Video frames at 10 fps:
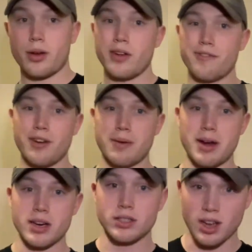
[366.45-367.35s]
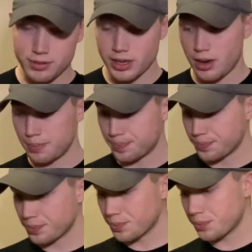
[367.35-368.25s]
Couldn't find my Airsoft setup,
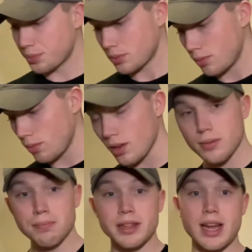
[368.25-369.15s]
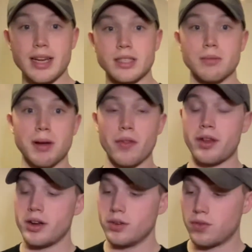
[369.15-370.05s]
but that is the belt that I
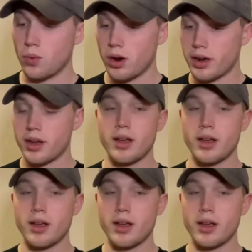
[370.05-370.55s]
use for work.